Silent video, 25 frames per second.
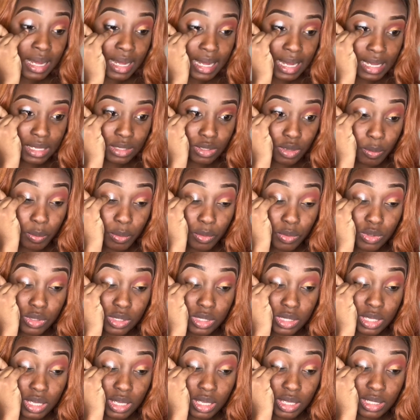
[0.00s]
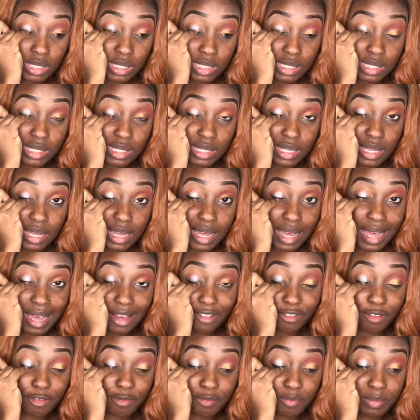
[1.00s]
as opposed this
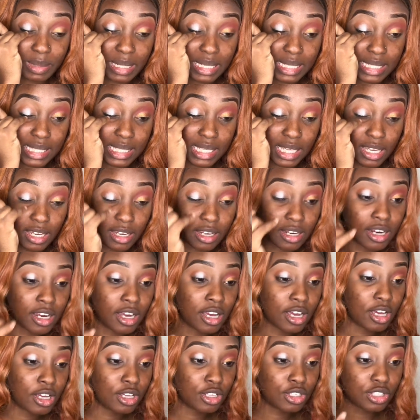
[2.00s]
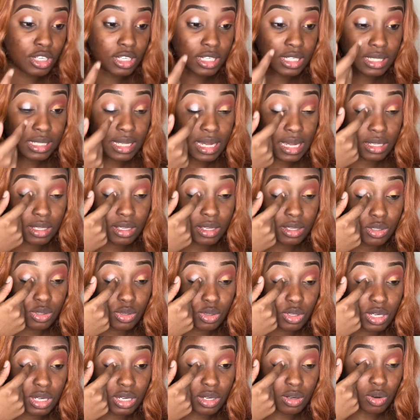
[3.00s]
half place here. Do you understand? So
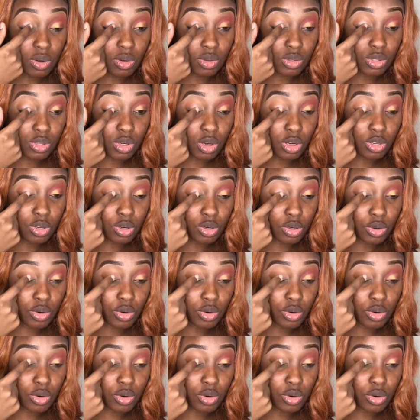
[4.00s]
you can contour your